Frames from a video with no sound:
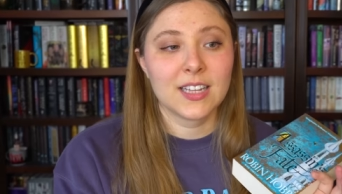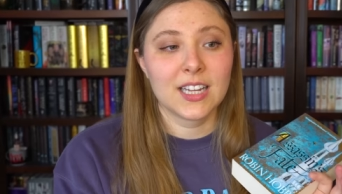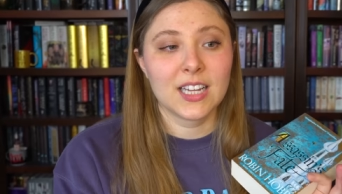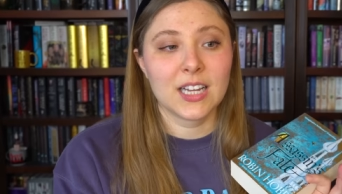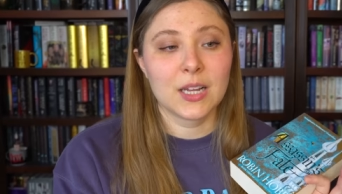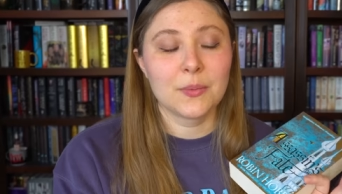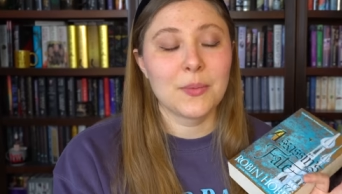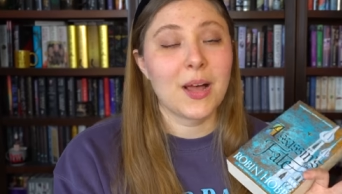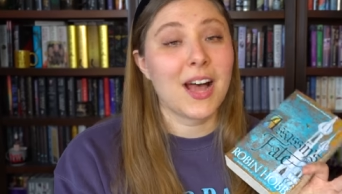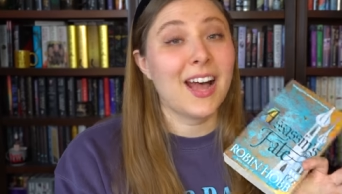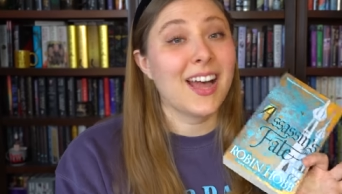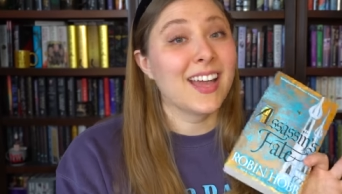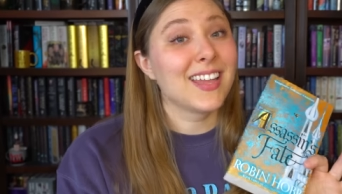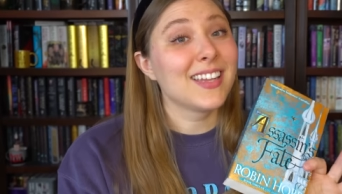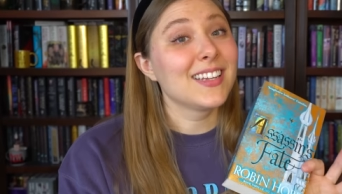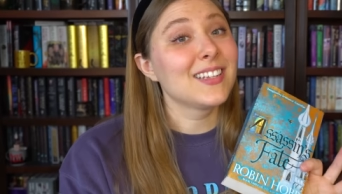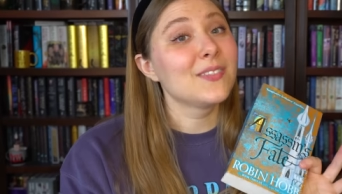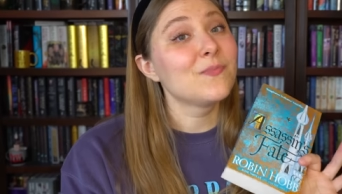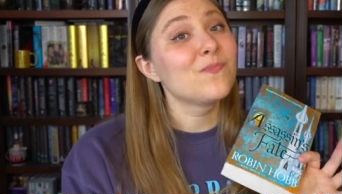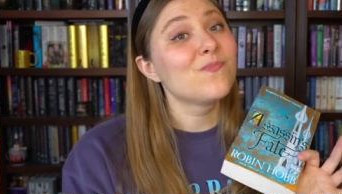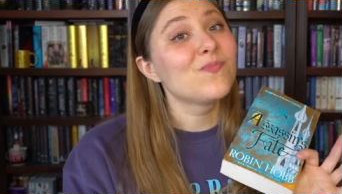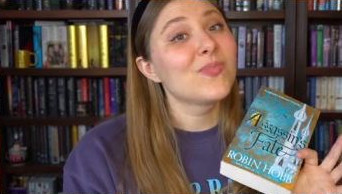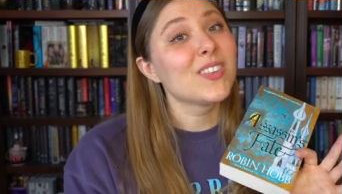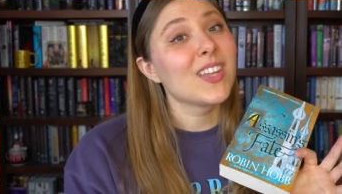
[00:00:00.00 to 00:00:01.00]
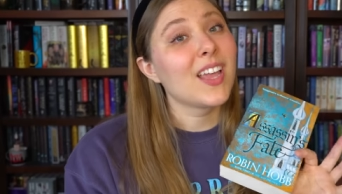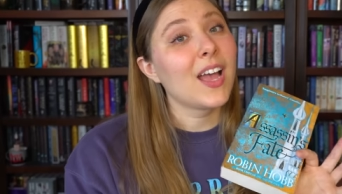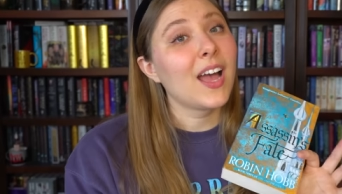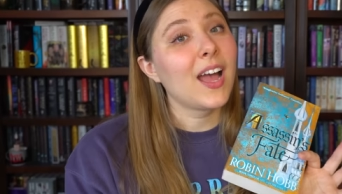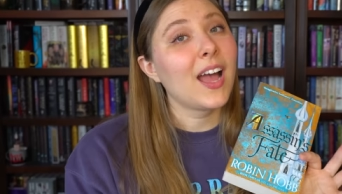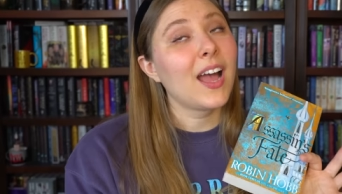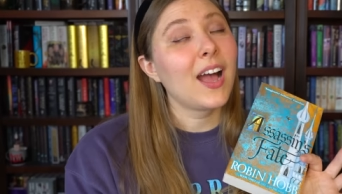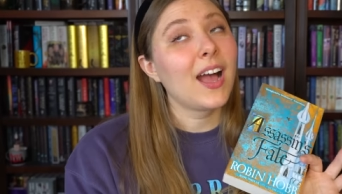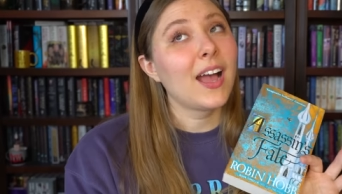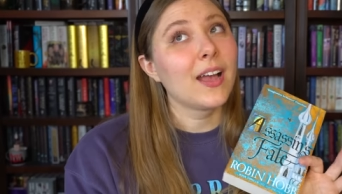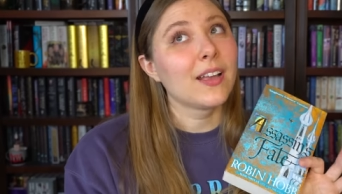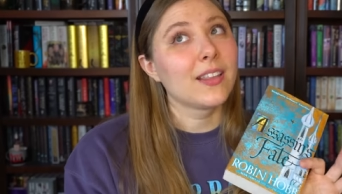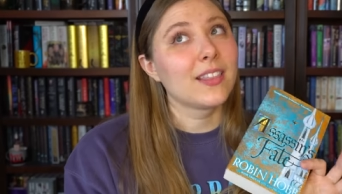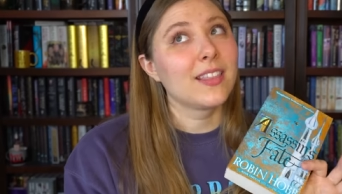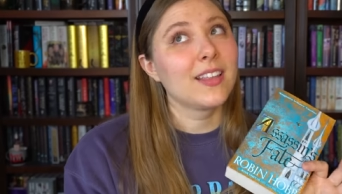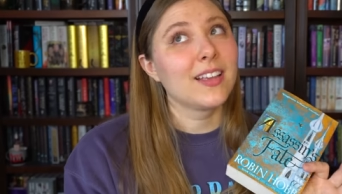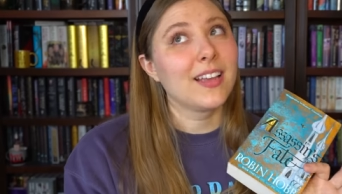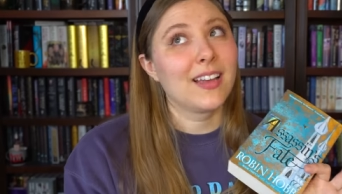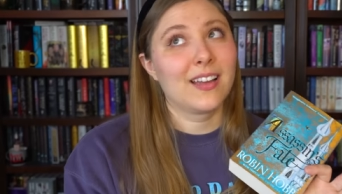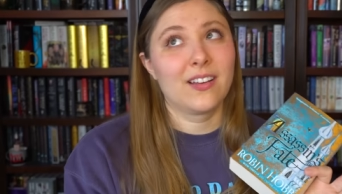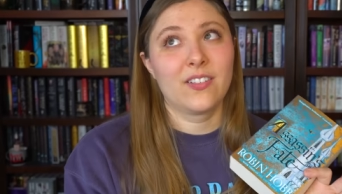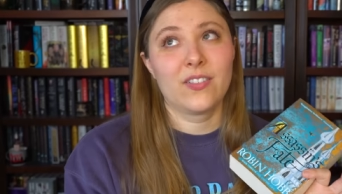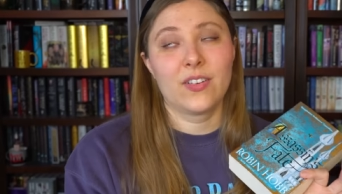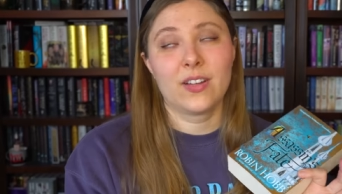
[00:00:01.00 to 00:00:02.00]
I
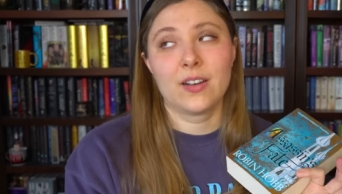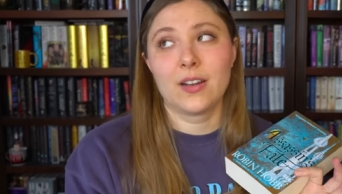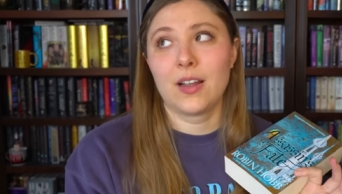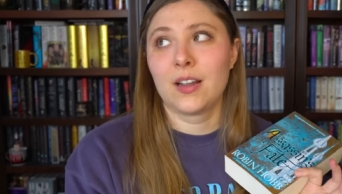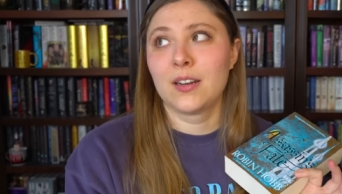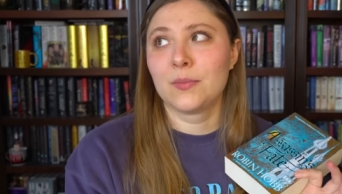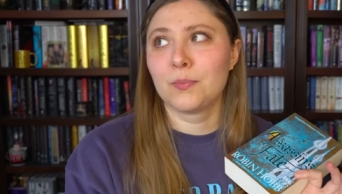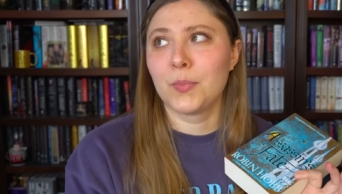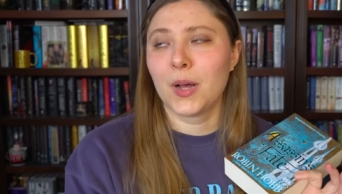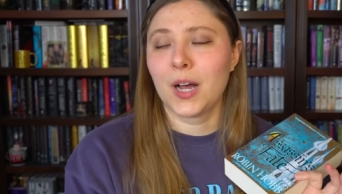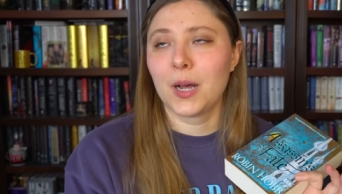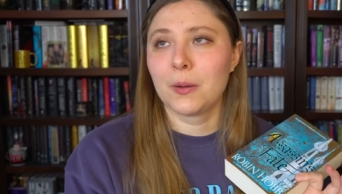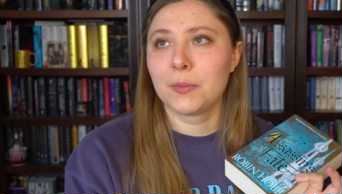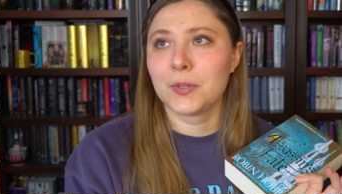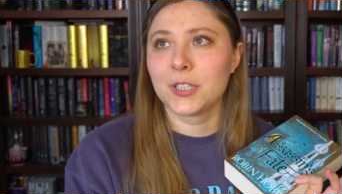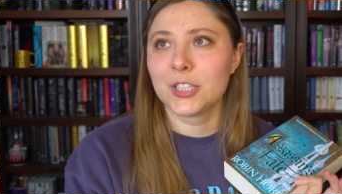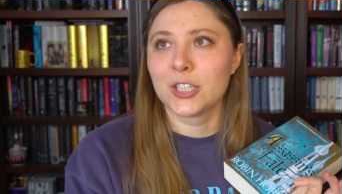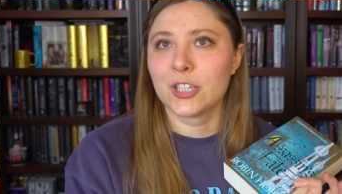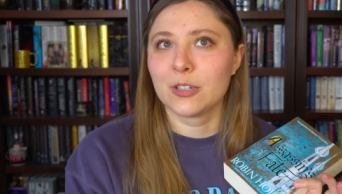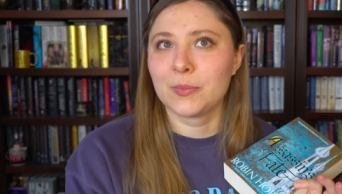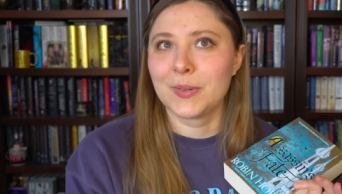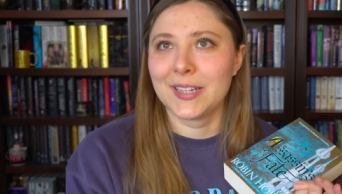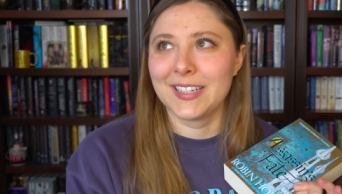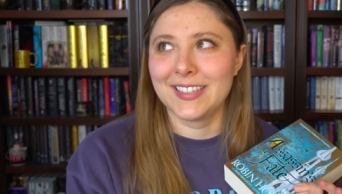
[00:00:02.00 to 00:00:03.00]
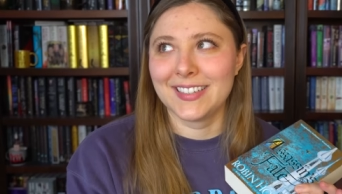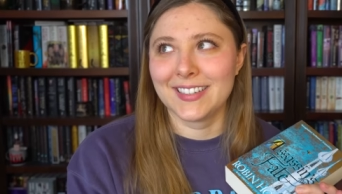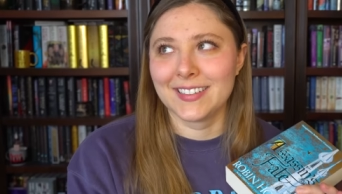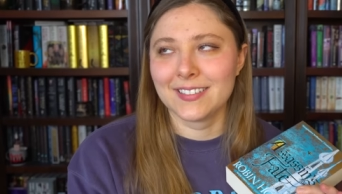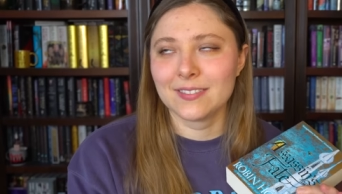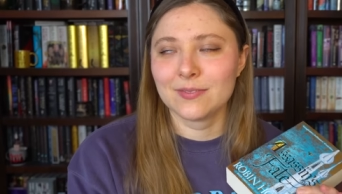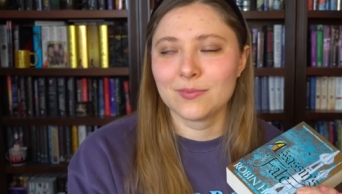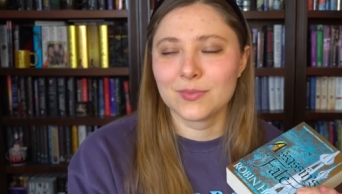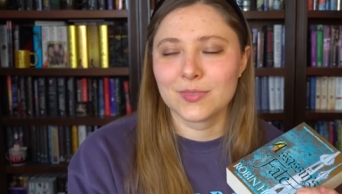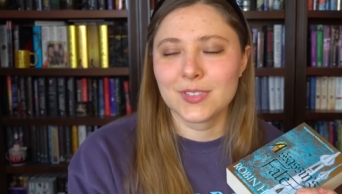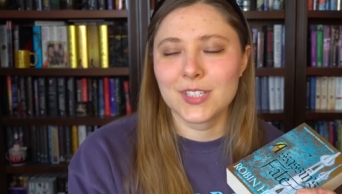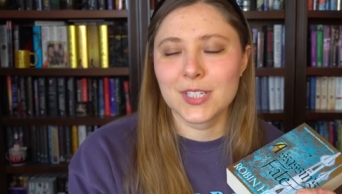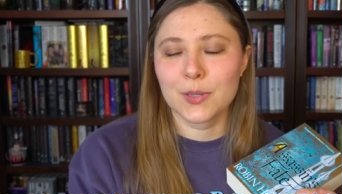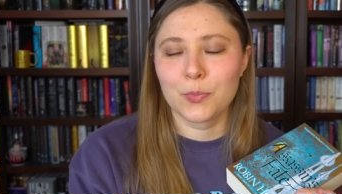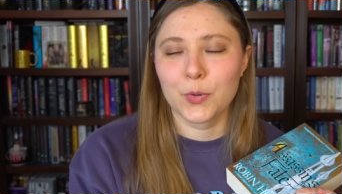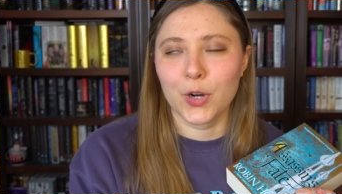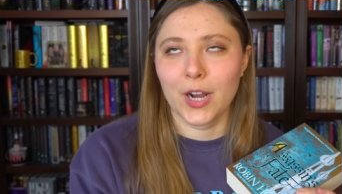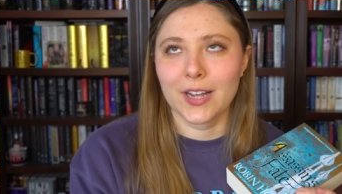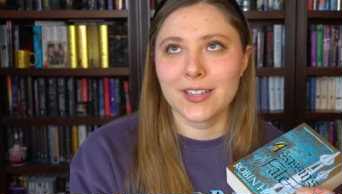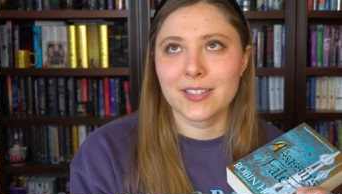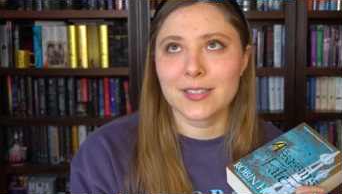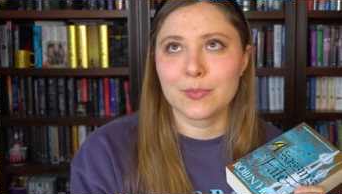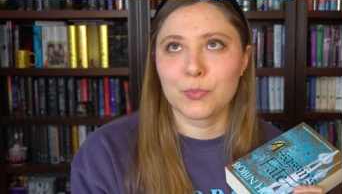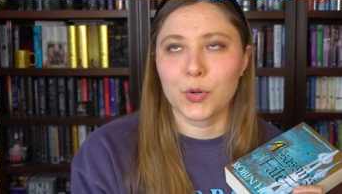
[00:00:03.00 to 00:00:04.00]
think I have an unpopular opinion,
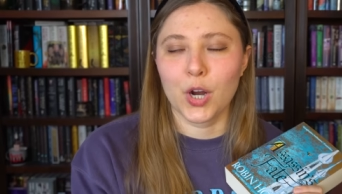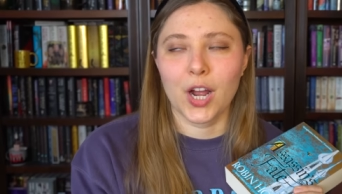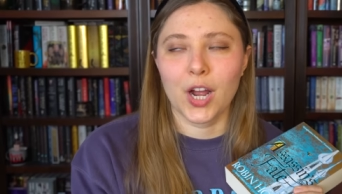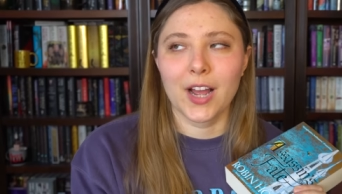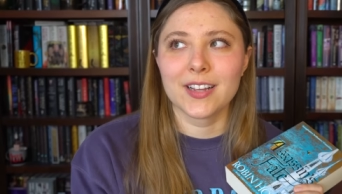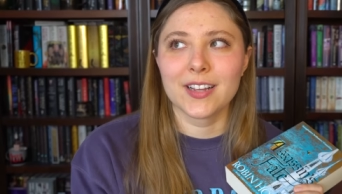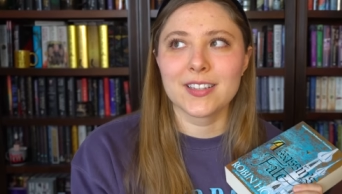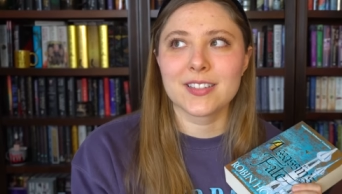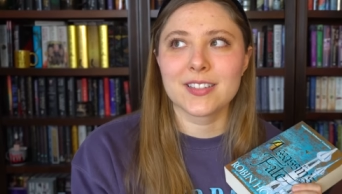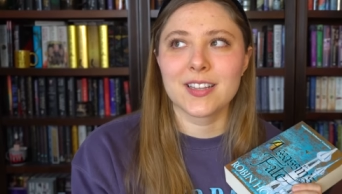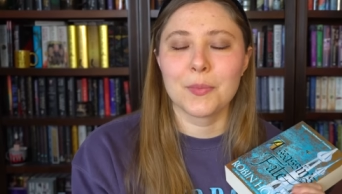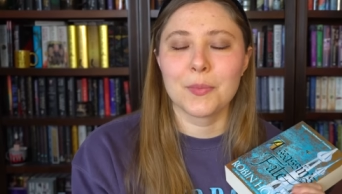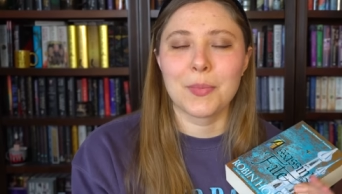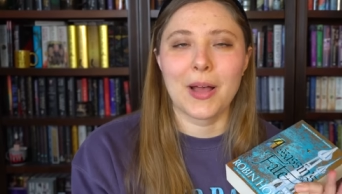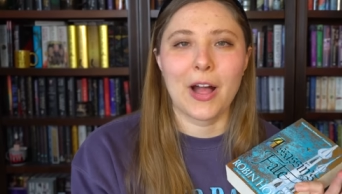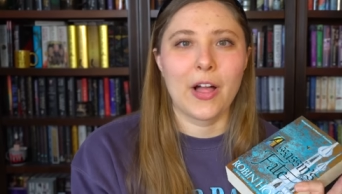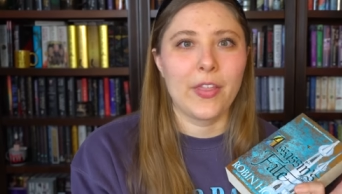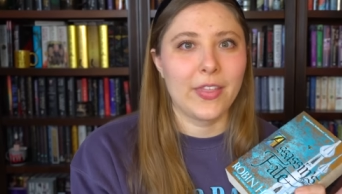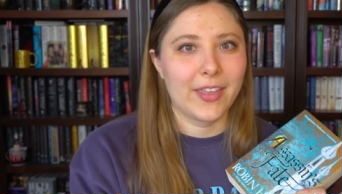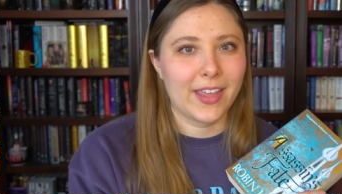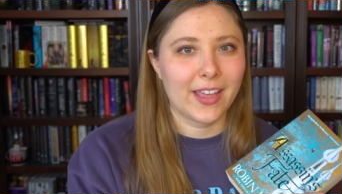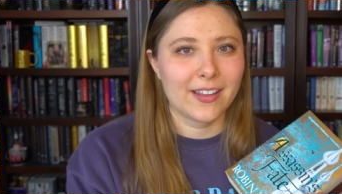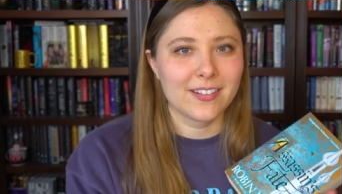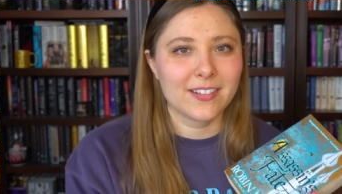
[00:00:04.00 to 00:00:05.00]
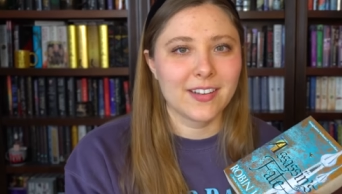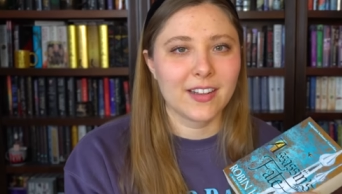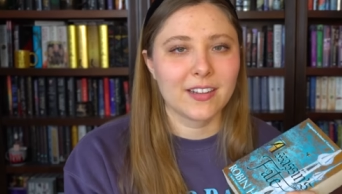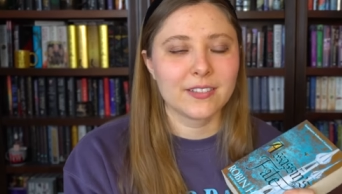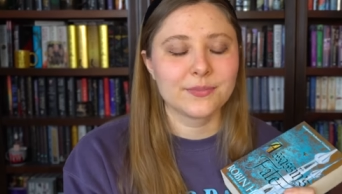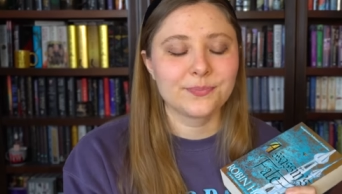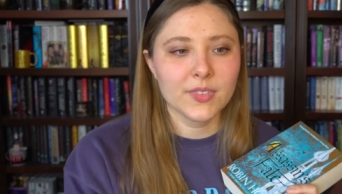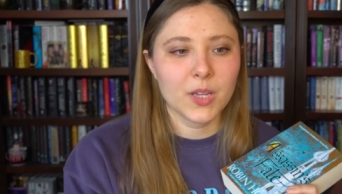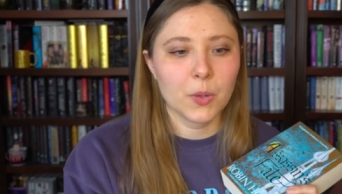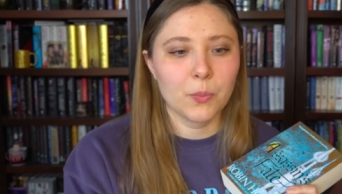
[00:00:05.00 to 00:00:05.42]
surprise, surprise, about the ending.